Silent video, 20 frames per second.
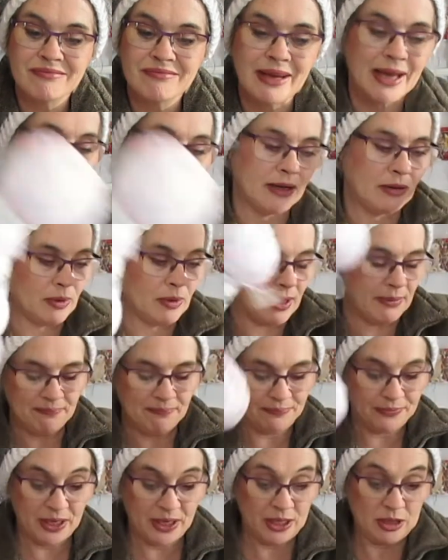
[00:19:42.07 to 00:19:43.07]
Anyway,
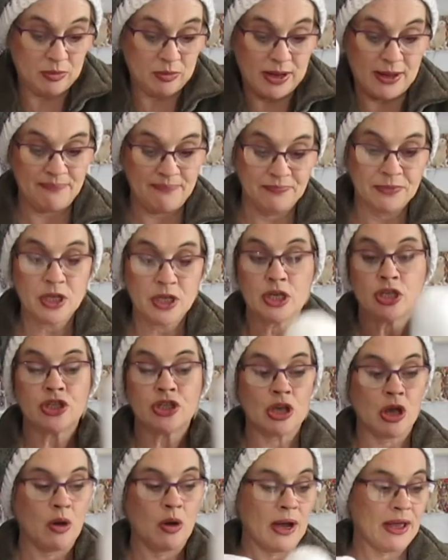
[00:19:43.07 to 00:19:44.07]
anyway.
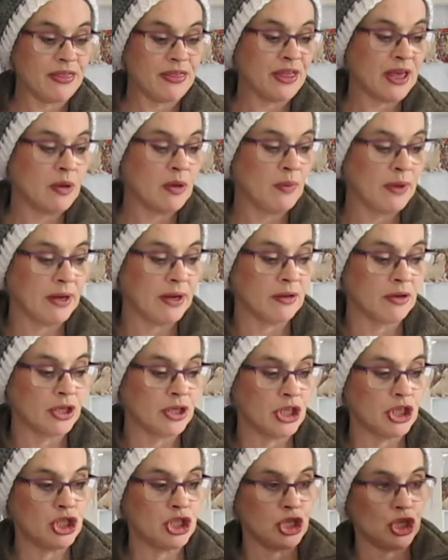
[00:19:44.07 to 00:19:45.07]
So I think what I'm
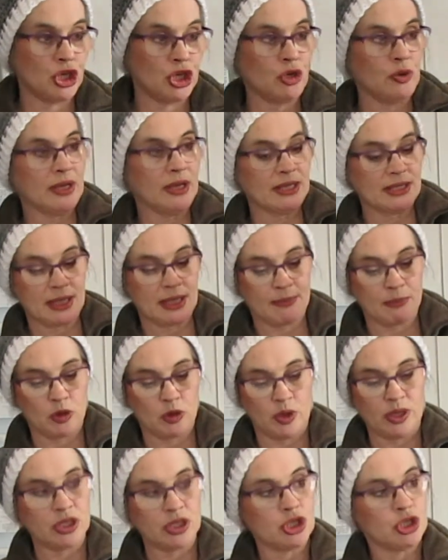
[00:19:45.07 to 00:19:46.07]
gonna do is I'm
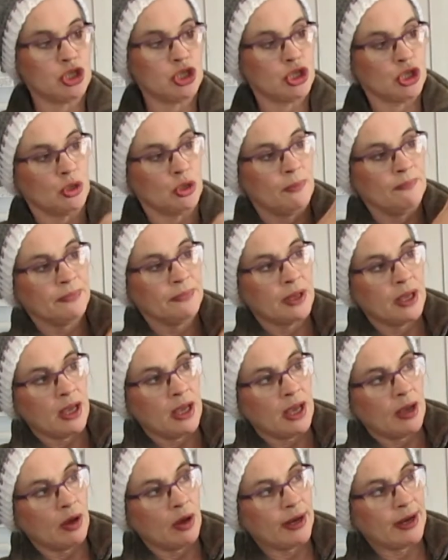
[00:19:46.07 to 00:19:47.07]
going to do
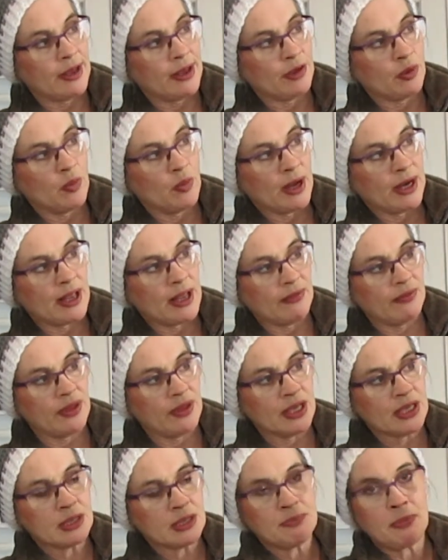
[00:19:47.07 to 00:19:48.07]
another one, and
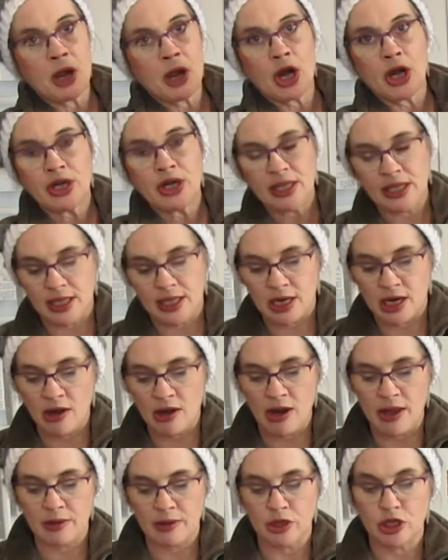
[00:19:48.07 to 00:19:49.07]
this part
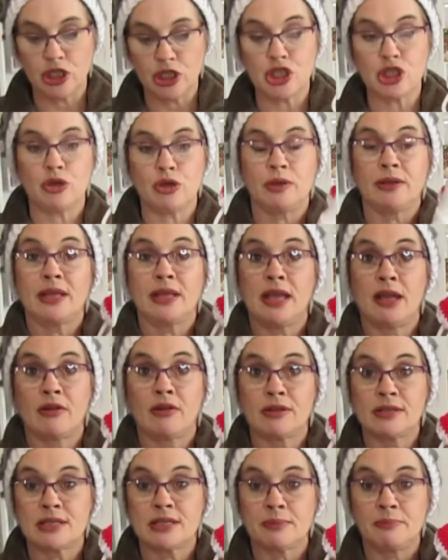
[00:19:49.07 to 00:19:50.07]
here I'm gonna do in
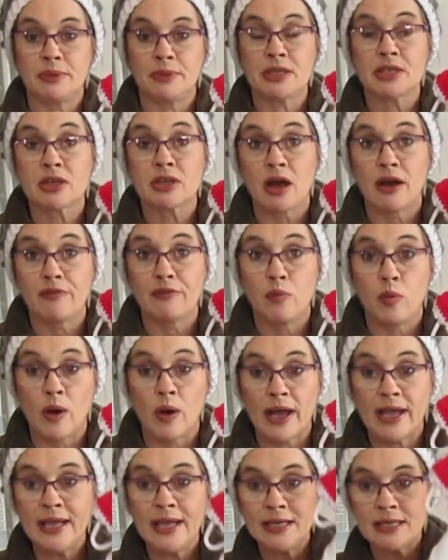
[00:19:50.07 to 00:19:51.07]
Caron Simply Soft
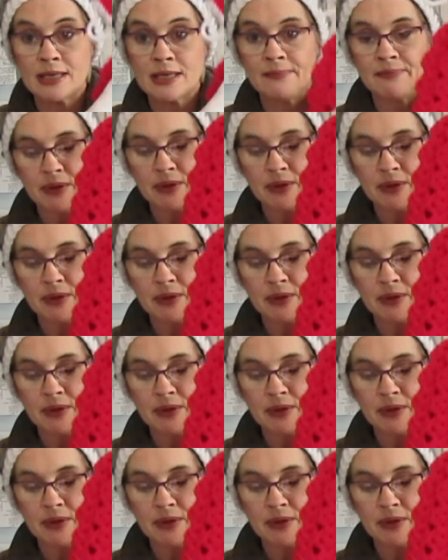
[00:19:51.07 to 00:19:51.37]
White,